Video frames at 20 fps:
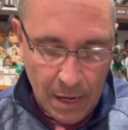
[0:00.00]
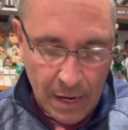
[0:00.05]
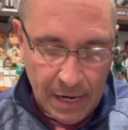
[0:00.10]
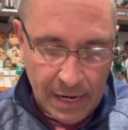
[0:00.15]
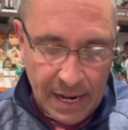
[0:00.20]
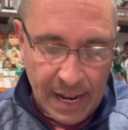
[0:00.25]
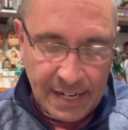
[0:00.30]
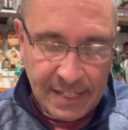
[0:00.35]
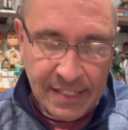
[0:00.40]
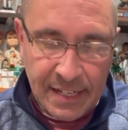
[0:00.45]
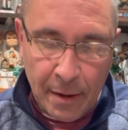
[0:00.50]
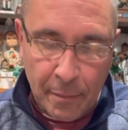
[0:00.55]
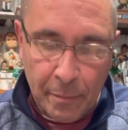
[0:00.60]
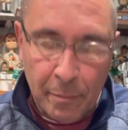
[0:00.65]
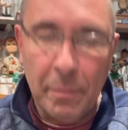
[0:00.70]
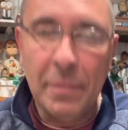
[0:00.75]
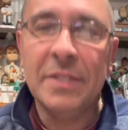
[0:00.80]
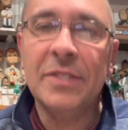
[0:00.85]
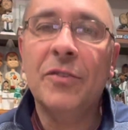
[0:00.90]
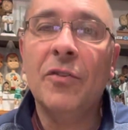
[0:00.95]
Next up,
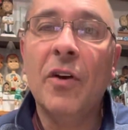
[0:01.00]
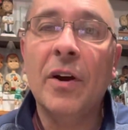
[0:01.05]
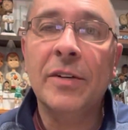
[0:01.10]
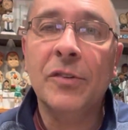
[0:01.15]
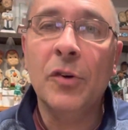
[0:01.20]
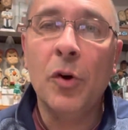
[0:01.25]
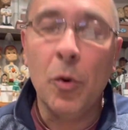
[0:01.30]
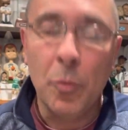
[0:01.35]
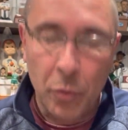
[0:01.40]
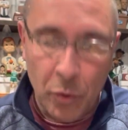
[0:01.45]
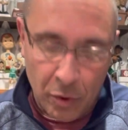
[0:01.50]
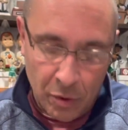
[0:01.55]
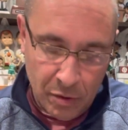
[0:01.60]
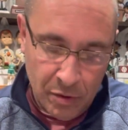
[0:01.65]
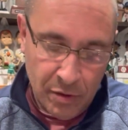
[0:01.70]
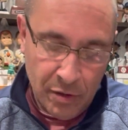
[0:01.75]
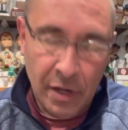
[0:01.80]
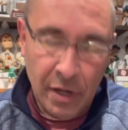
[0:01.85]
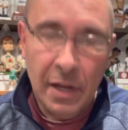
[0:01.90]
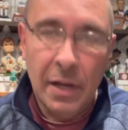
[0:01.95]
Mr. October,
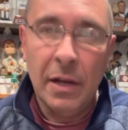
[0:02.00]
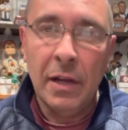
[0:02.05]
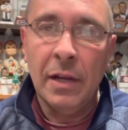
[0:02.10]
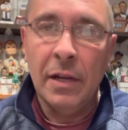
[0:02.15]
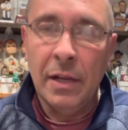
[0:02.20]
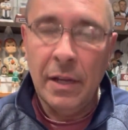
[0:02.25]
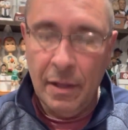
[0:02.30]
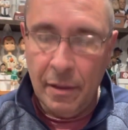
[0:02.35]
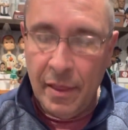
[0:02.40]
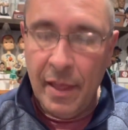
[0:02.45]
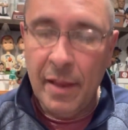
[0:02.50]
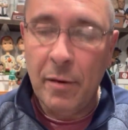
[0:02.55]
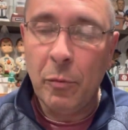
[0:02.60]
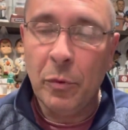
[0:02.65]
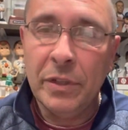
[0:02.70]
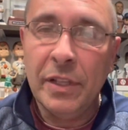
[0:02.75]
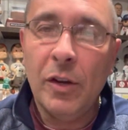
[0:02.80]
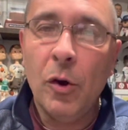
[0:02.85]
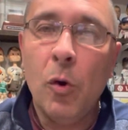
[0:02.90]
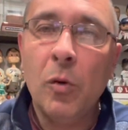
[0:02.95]
then with
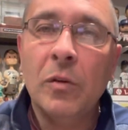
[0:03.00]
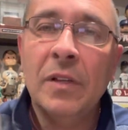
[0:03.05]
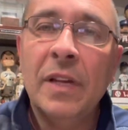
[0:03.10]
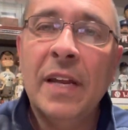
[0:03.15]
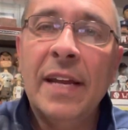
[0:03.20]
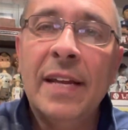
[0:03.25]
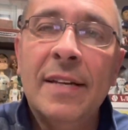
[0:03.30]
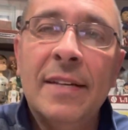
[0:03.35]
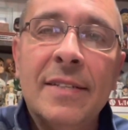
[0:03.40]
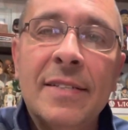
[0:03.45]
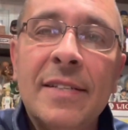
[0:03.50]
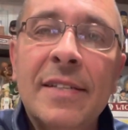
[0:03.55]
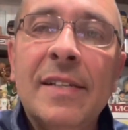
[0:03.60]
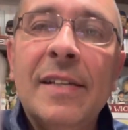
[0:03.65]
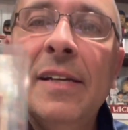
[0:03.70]
the Oakland A's.